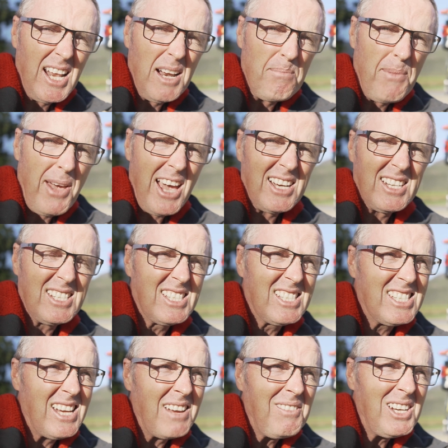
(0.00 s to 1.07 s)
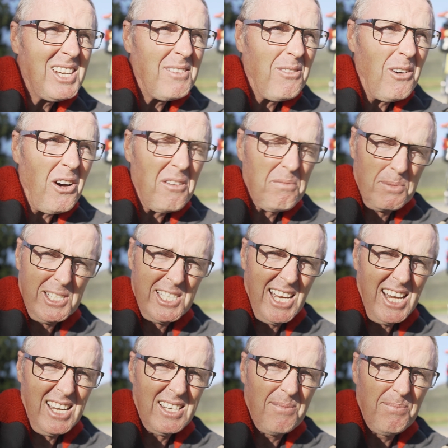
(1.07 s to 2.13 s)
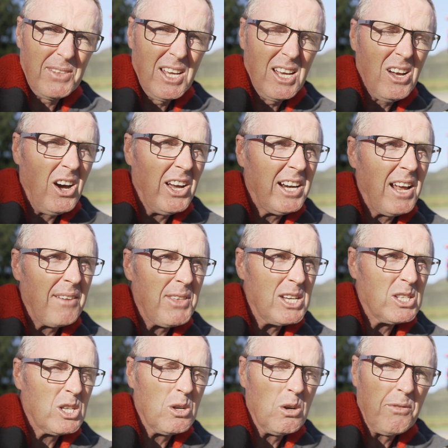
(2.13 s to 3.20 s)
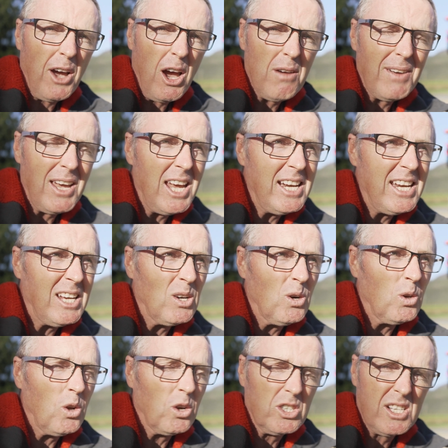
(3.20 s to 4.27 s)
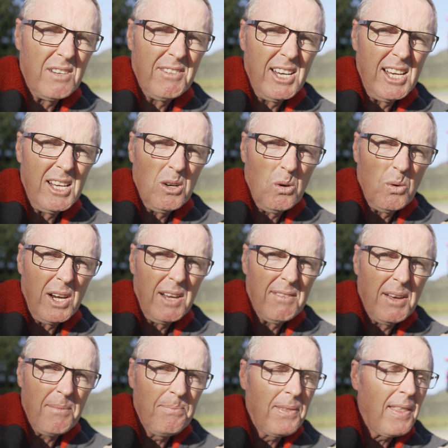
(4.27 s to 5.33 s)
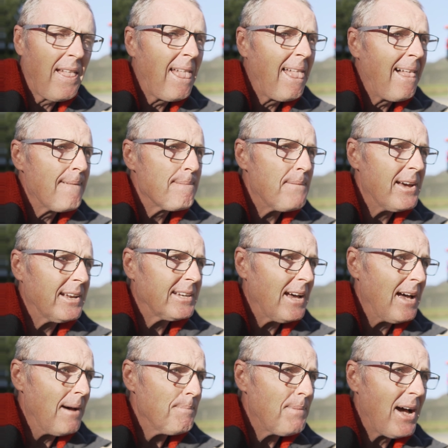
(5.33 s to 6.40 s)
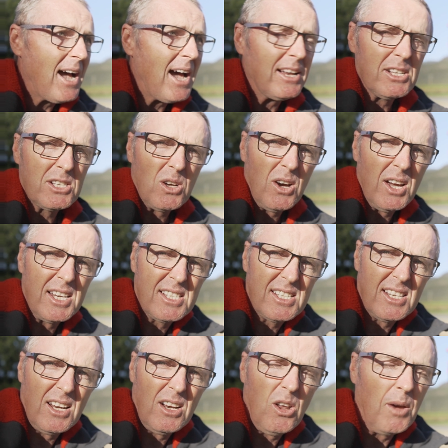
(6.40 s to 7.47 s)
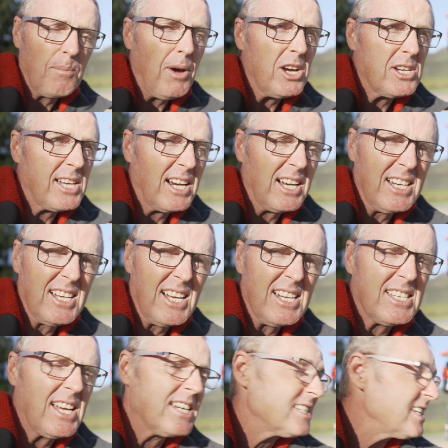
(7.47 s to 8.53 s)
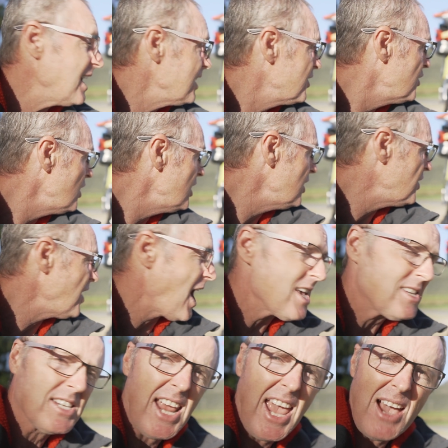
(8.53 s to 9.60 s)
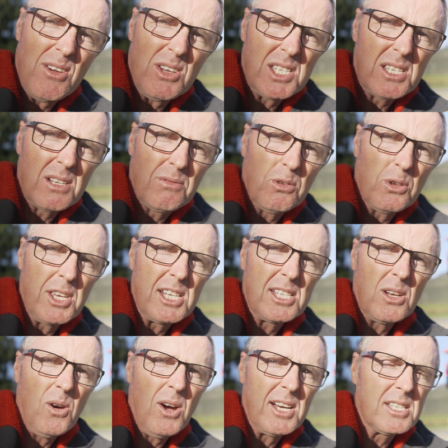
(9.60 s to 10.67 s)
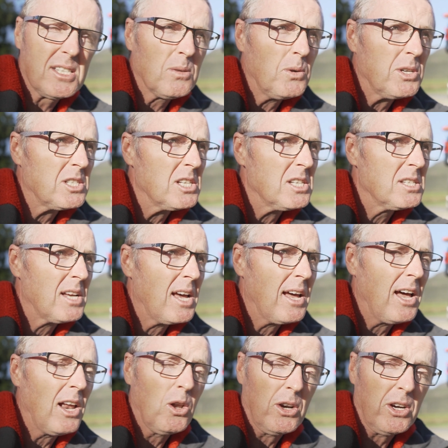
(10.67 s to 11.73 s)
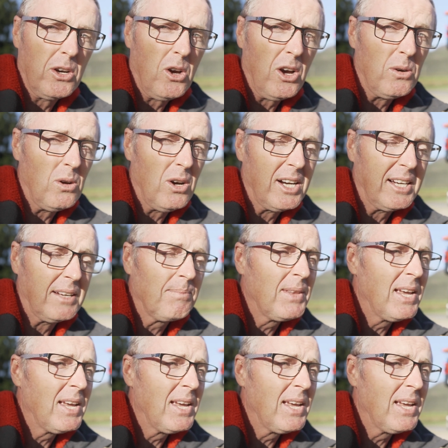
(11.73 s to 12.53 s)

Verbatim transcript: at about 75%. I don't know if that's to do with overheating or longevity or whatever, but uh, Baja Designs, like most LEDs, they say 30,000 hours for these lights, which is uh, a lot of night riding.